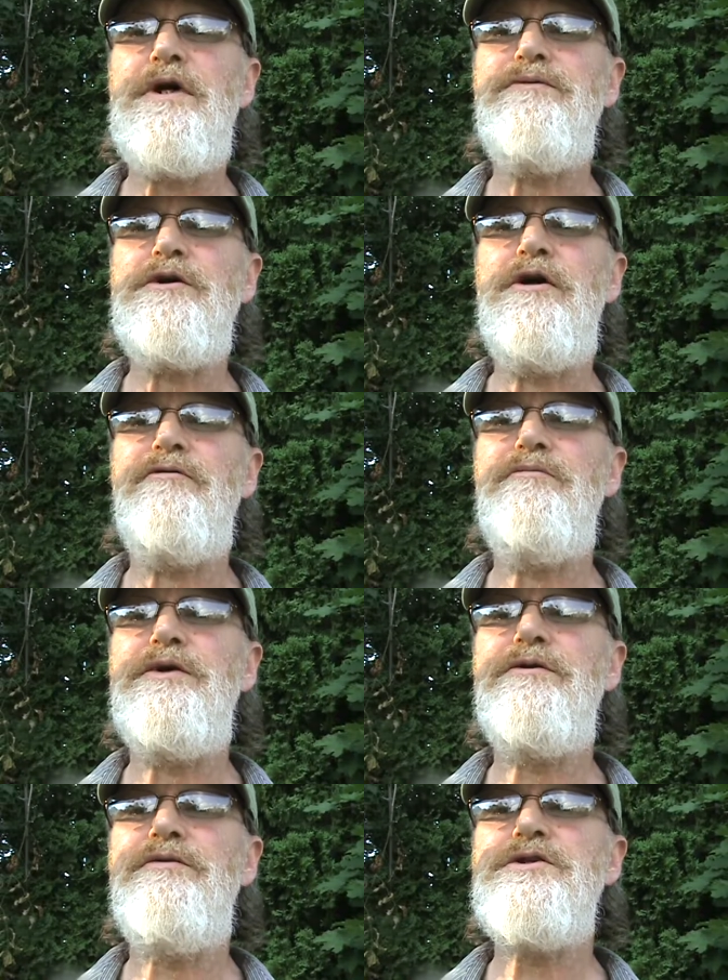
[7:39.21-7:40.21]
of the
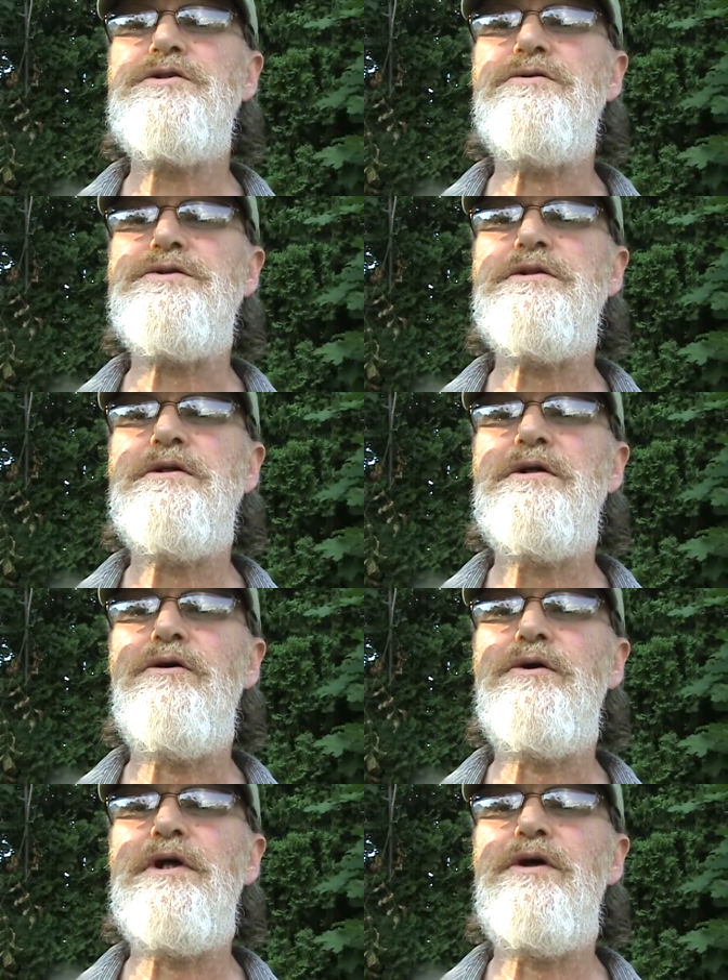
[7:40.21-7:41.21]
government officials.
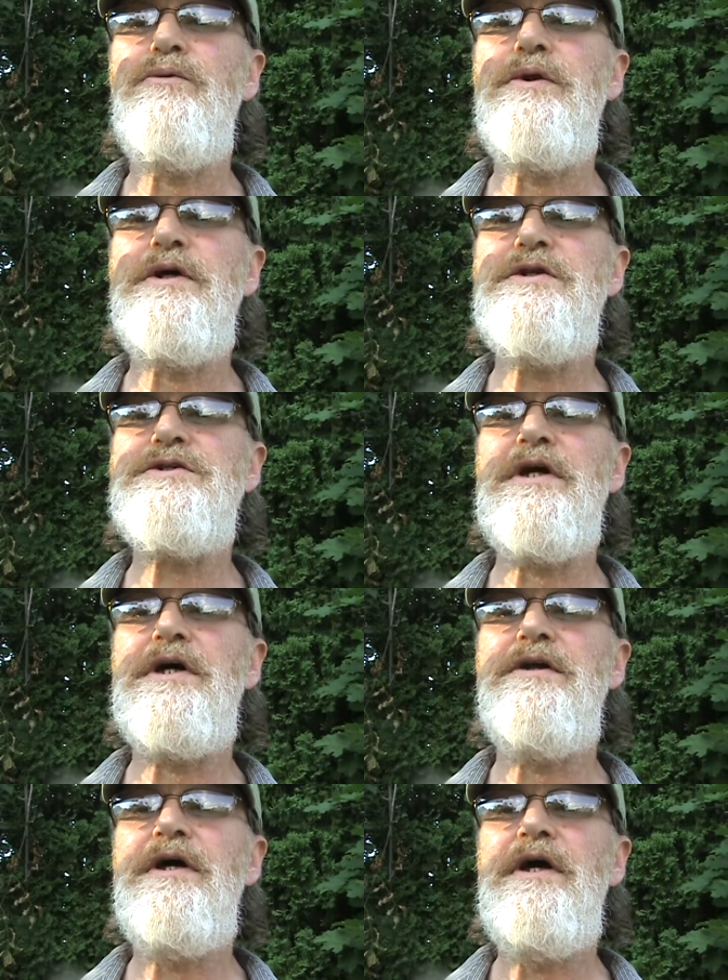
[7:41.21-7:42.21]
Okay, when he said